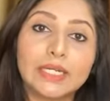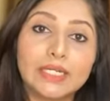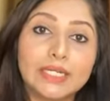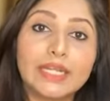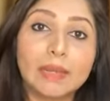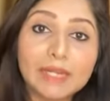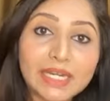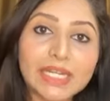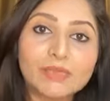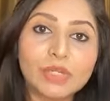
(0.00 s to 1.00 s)
did
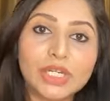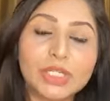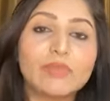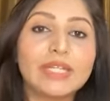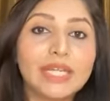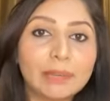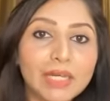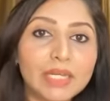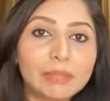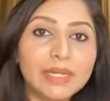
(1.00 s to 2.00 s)
chemical exfoliation with
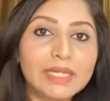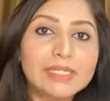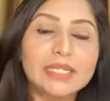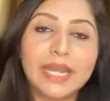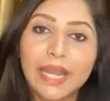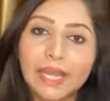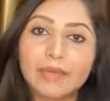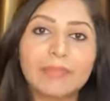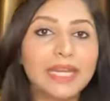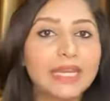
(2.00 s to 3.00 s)
chemical peels,
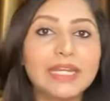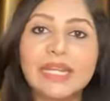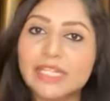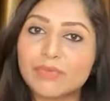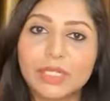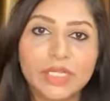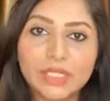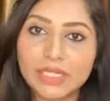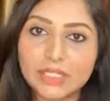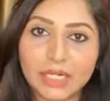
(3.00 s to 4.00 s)
here mechanical
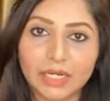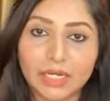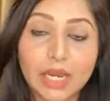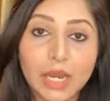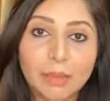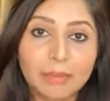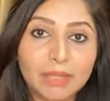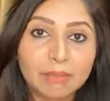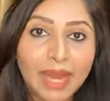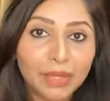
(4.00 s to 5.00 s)
exfoliation is done.
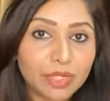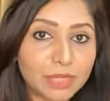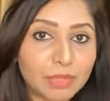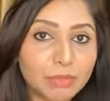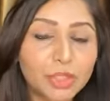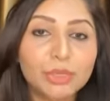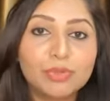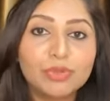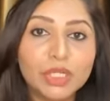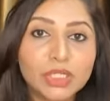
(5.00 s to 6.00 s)
But microdermabrasion
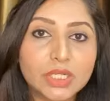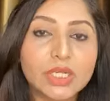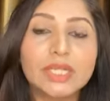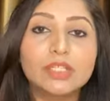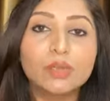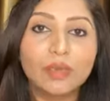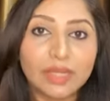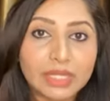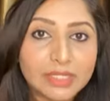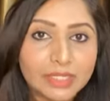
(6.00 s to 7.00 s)
procedure is
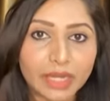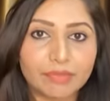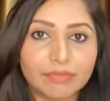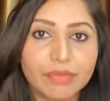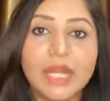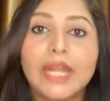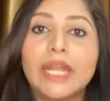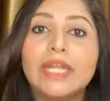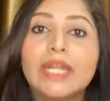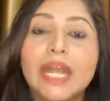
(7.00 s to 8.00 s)
very safe.
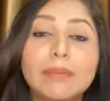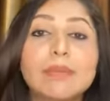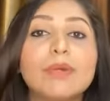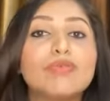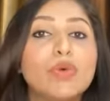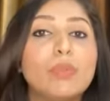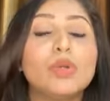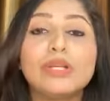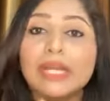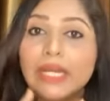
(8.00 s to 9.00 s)
It can be
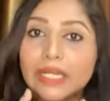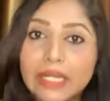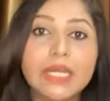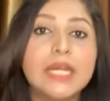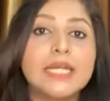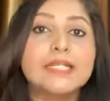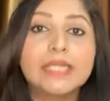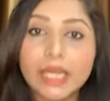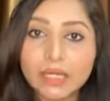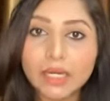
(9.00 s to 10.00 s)
performed on any
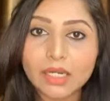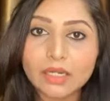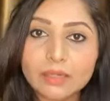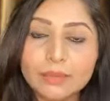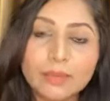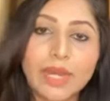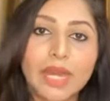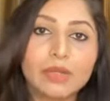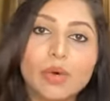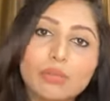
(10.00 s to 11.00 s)
skin color
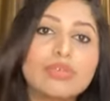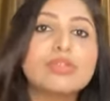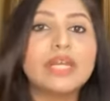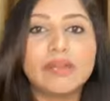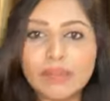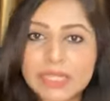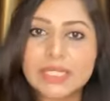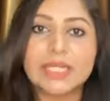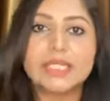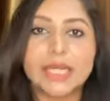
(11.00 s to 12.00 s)
and almost every
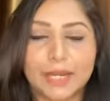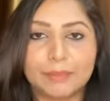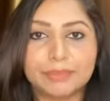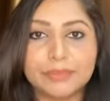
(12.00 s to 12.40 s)
skin type.